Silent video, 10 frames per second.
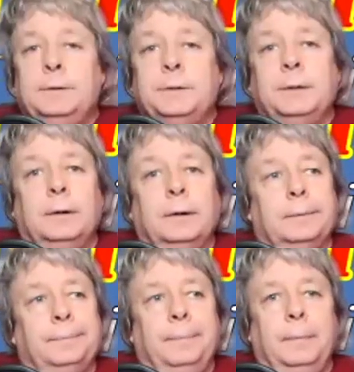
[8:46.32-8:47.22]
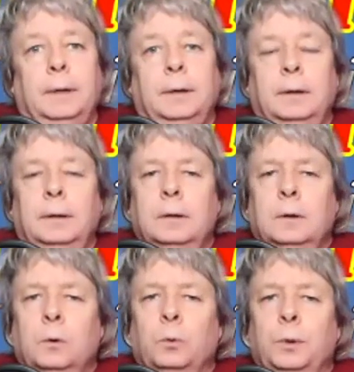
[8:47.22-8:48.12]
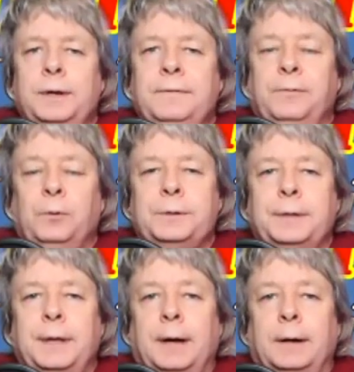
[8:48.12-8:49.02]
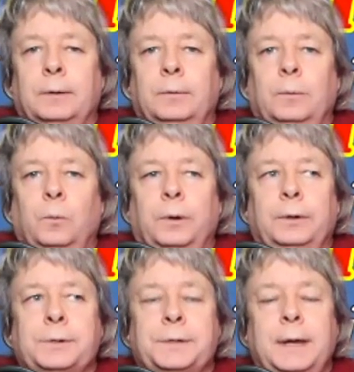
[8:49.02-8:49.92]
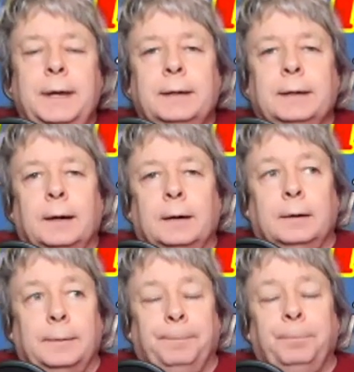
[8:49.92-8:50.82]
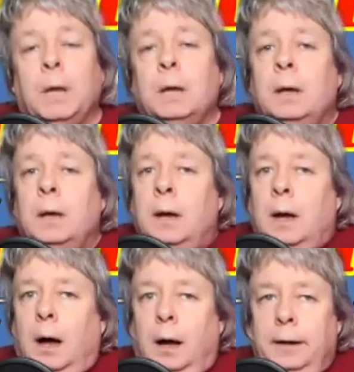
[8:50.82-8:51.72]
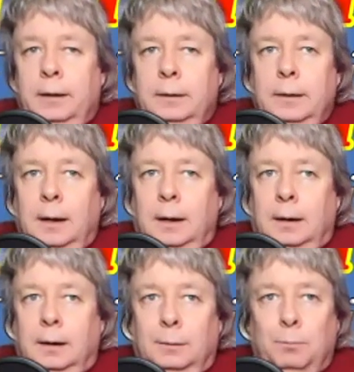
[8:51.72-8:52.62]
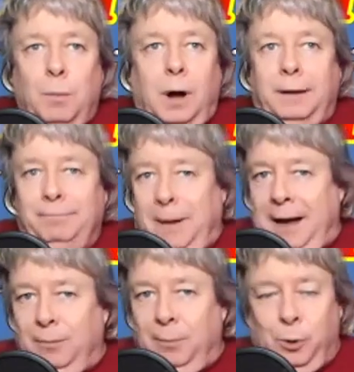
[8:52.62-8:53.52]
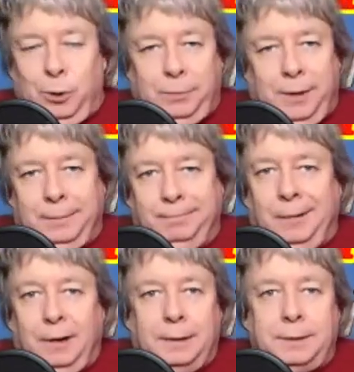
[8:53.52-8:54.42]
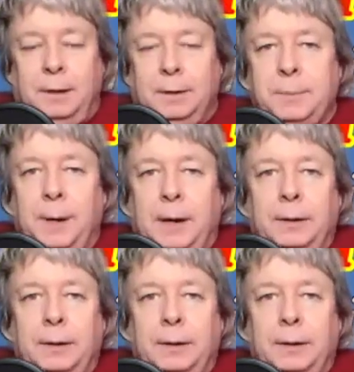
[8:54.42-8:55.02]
to reinforce that what you're saying. And I have a book that talks about